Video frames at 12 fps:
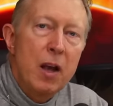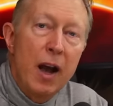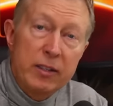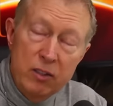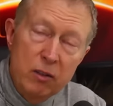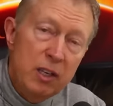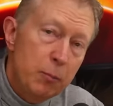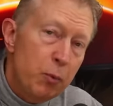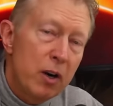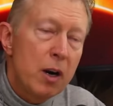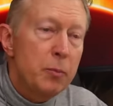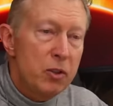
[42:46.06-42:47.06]
I still need
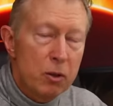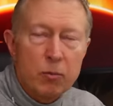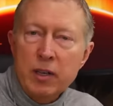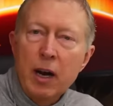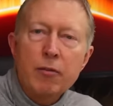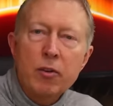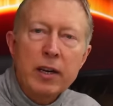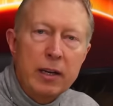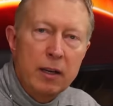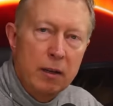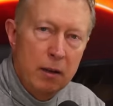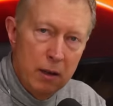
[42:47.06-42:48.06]
prayer. I'm still
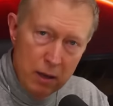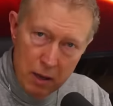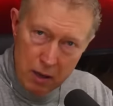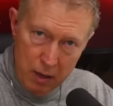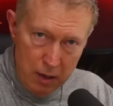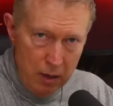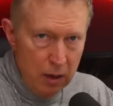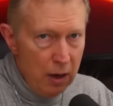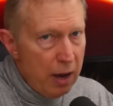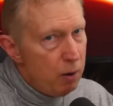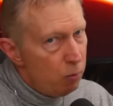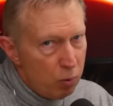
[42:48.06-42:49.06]
recovering.
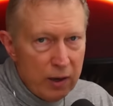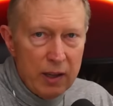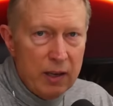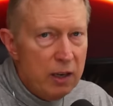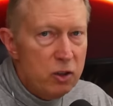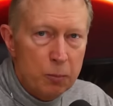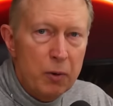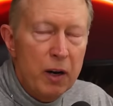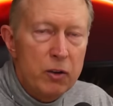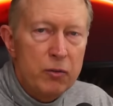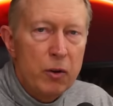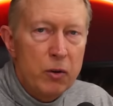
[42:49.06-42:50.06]
I really need your
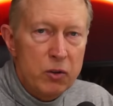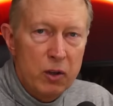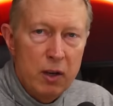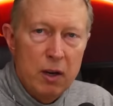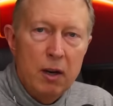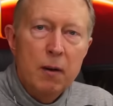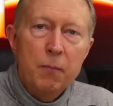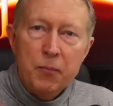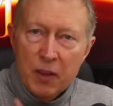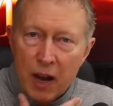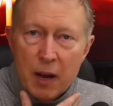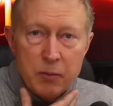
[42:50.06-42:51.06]
prayers, folks.
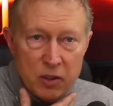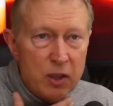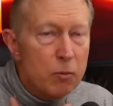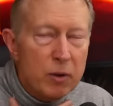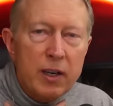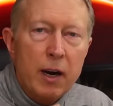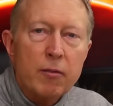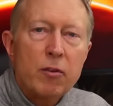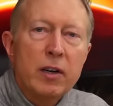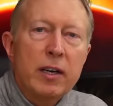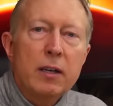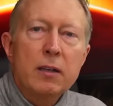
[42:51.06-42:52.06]
I'm still
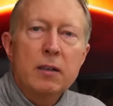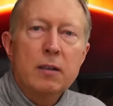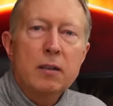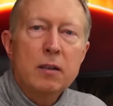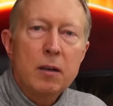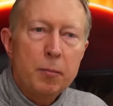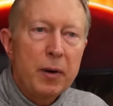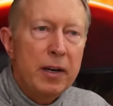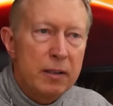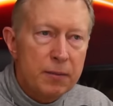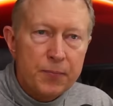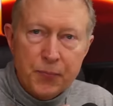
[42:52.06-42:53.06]
recovering,
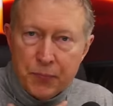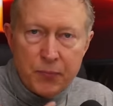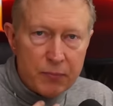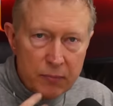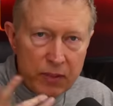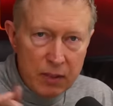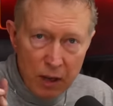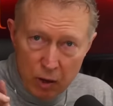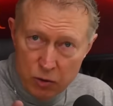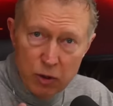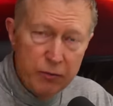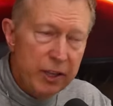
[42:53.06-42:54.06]
but
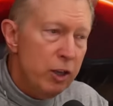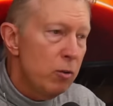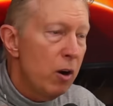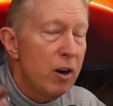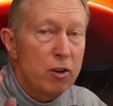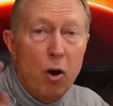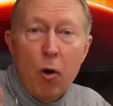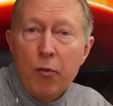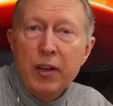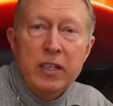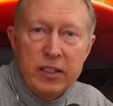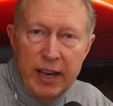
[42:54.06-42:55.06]
I'll do a video on all
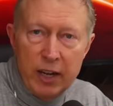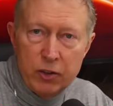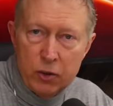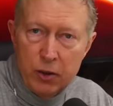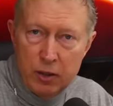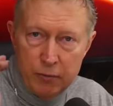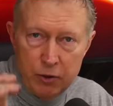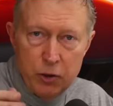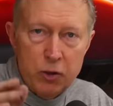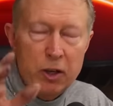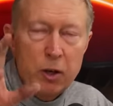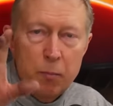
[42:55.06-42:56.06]
things cancer in the
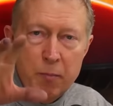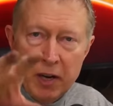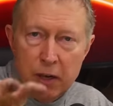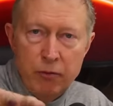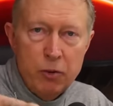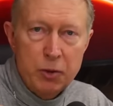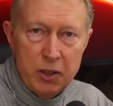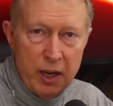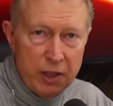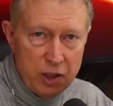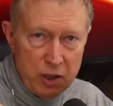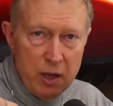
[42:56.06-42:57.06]
future. I know many of you are
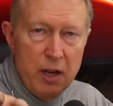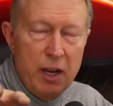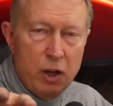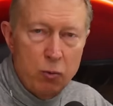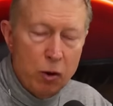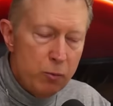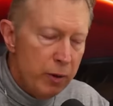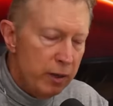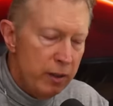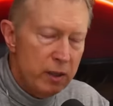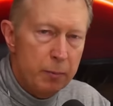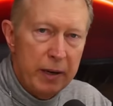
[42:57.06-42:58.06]
touched in one way
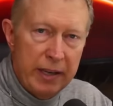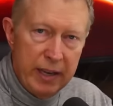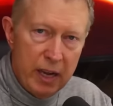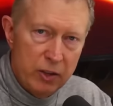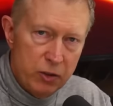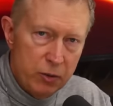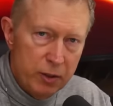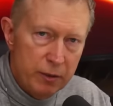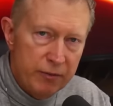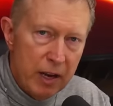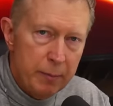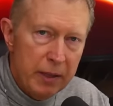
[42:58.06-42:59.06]
or the other by cancer in
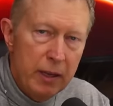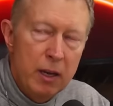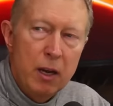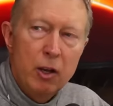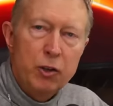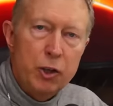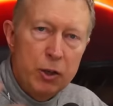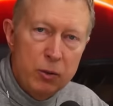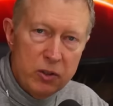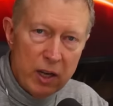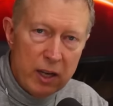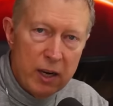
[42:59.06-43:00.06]
your family.
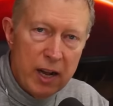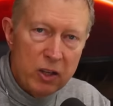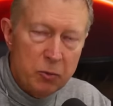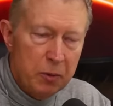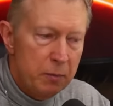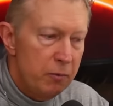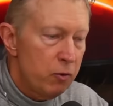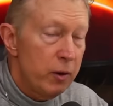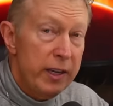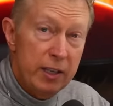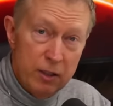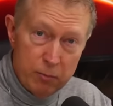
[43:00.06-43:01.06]
Two, second announcement
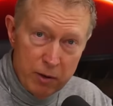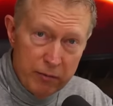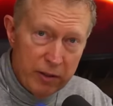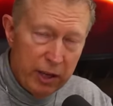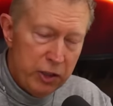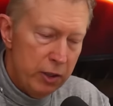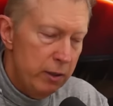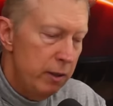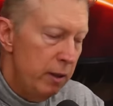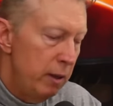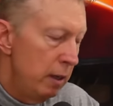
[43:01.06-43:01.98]
before I get to the revelation.